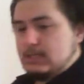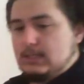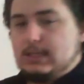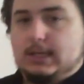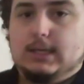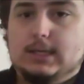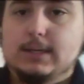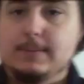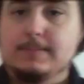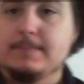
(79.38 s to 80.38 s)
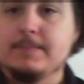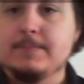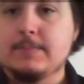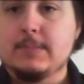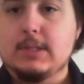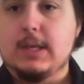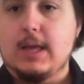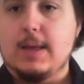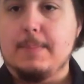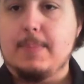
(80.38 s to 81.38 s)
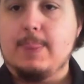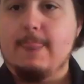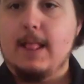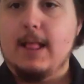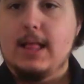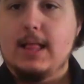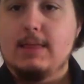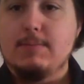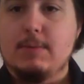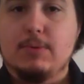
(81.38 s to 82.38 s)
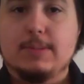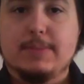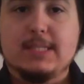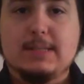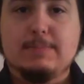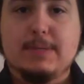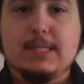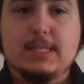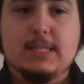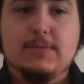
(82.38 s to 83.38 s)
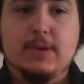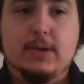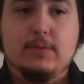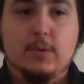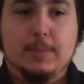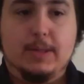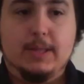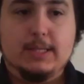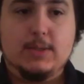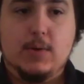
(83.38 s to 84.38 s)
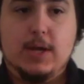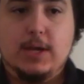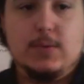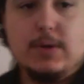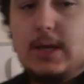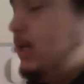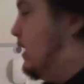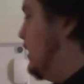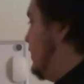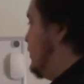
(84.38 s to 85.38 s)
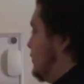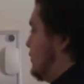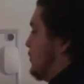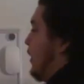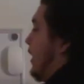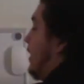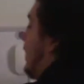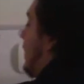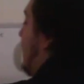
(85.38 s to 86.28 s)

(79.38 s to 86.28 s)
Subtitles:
zinc. Let me pull up the specific formula so I don't feature strong.